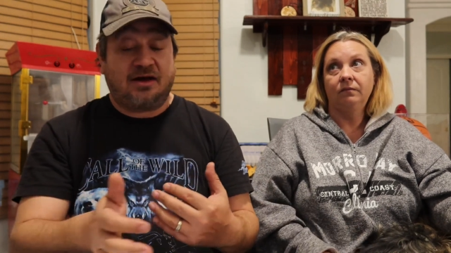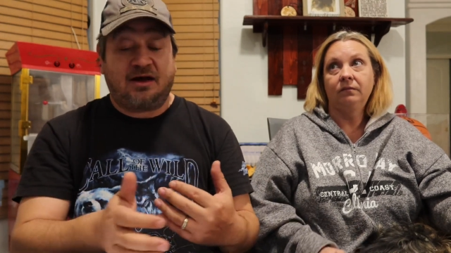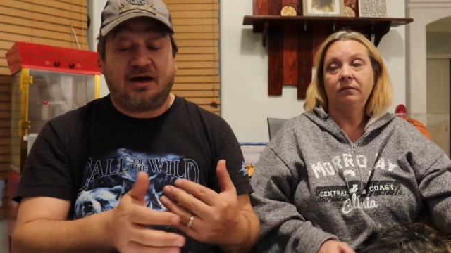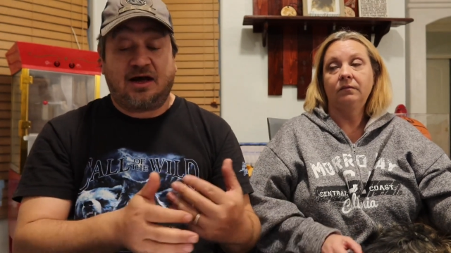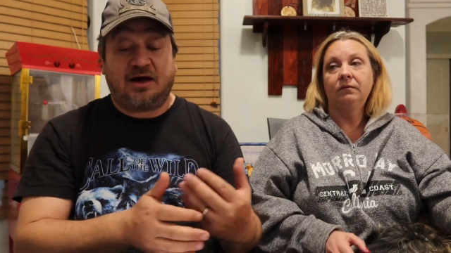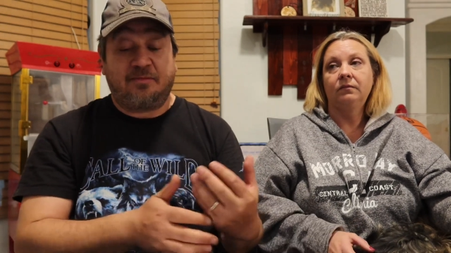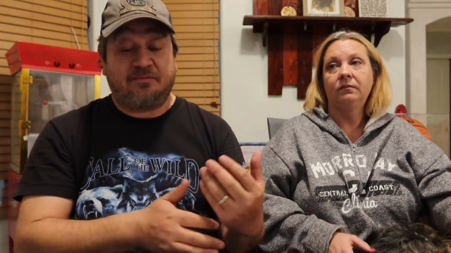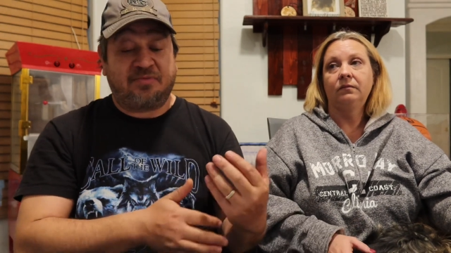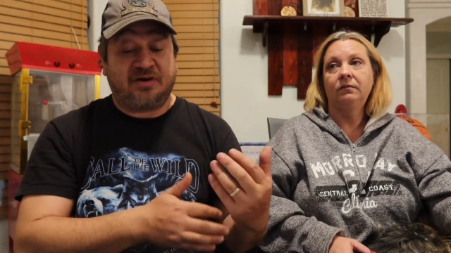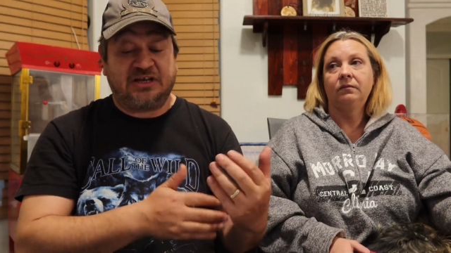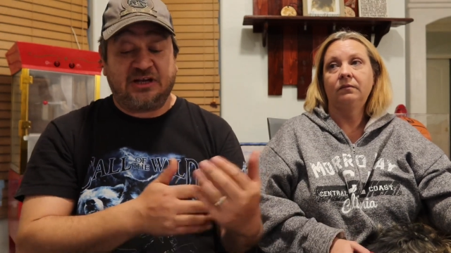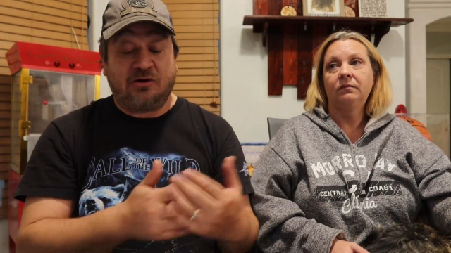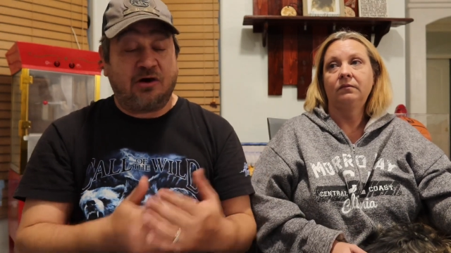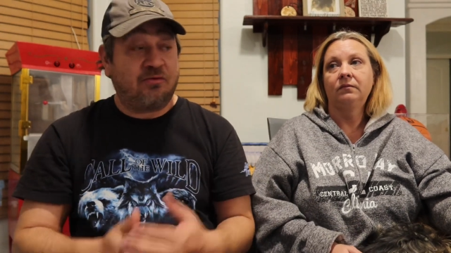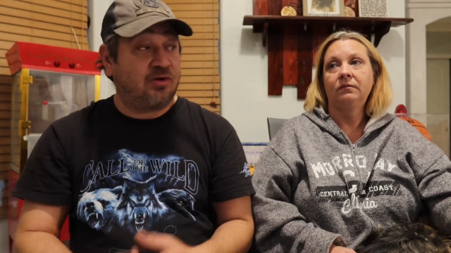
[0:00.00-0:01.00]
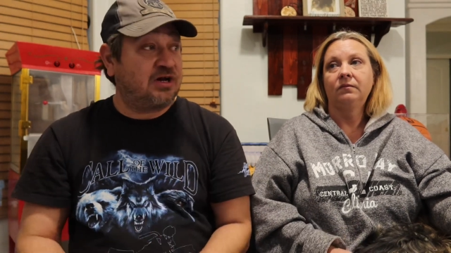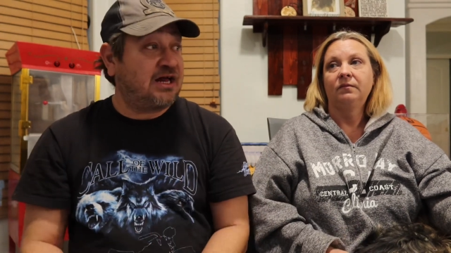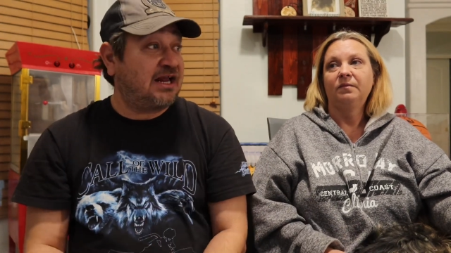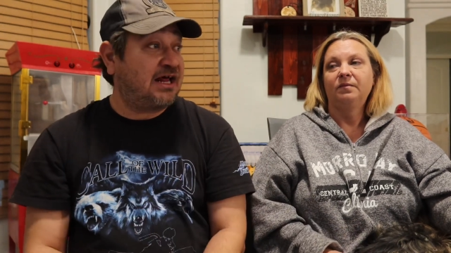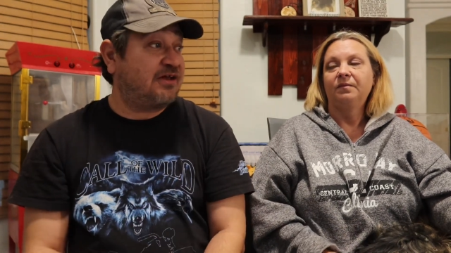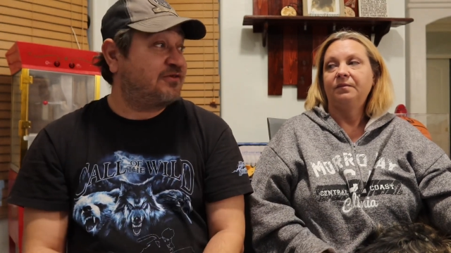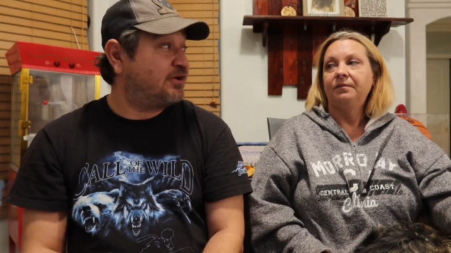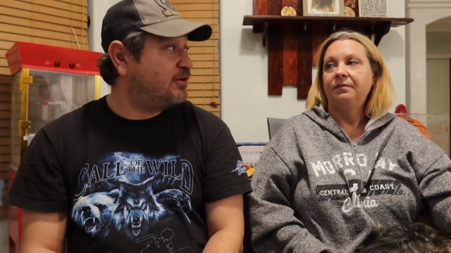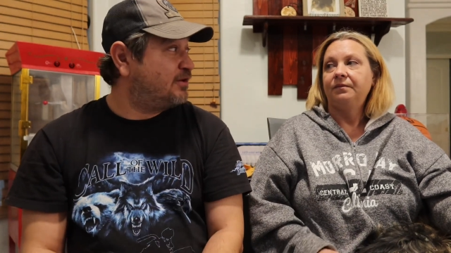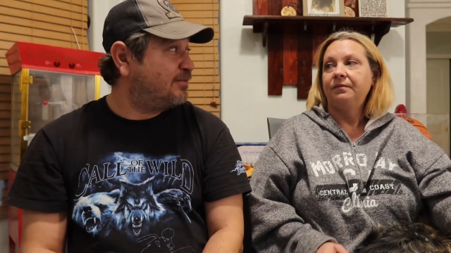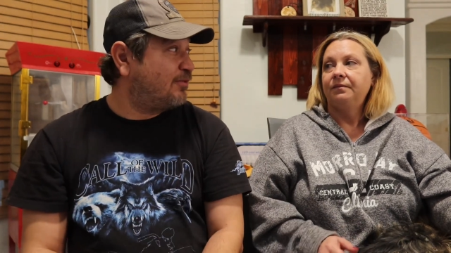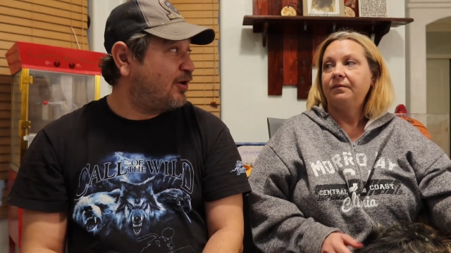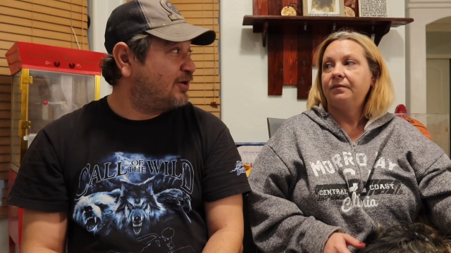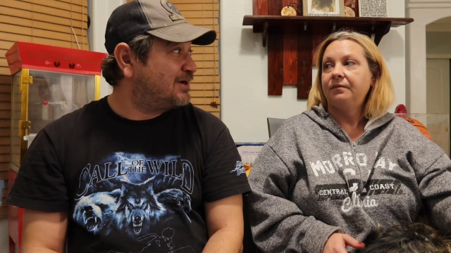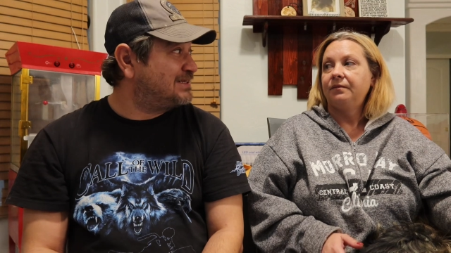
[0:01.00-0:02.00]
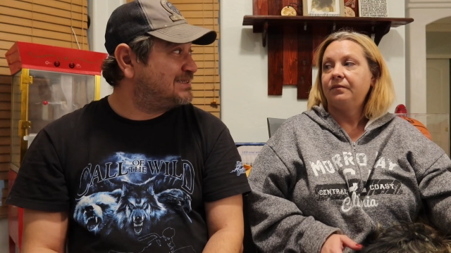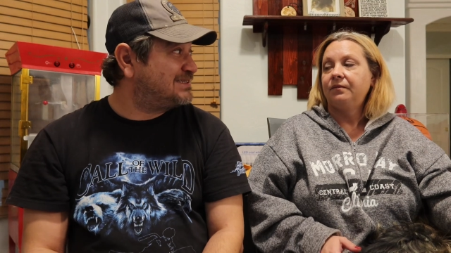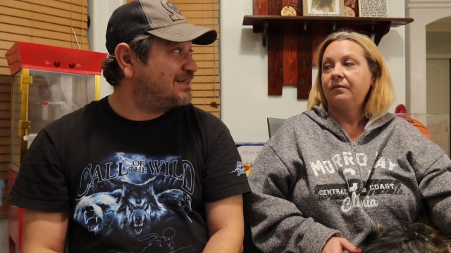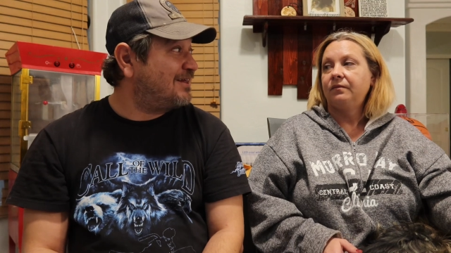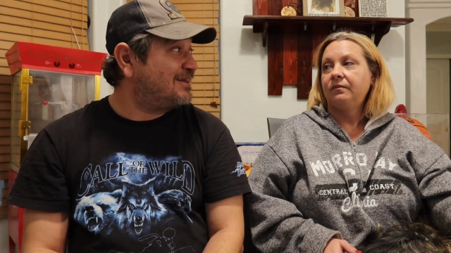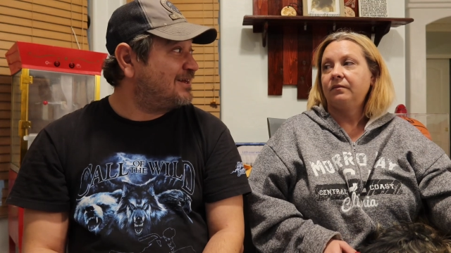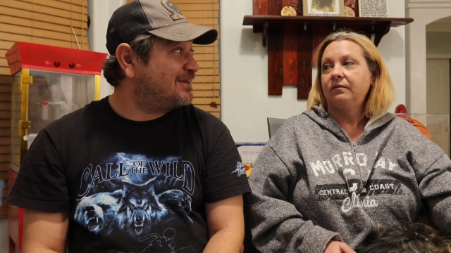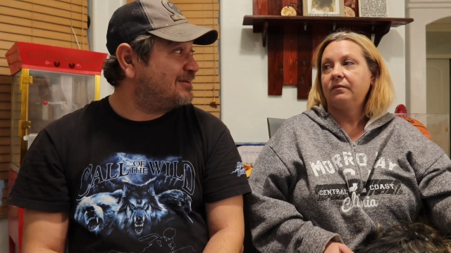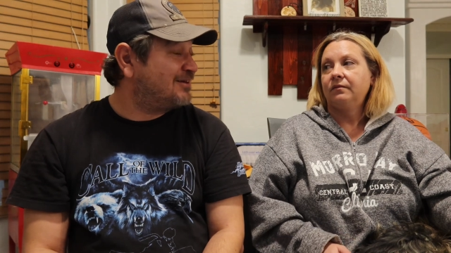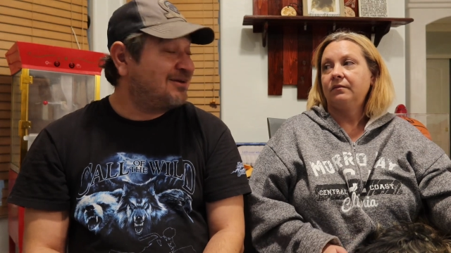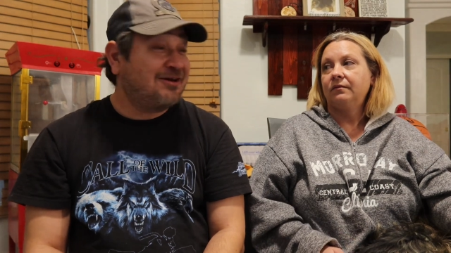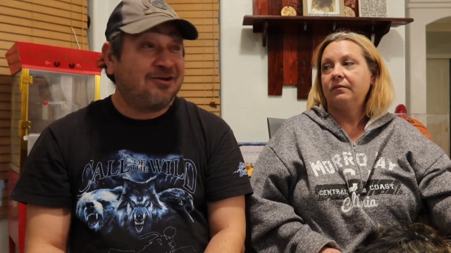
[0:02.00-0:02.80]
Speaker 1: um, but you know what? We're not out there in the market selling it.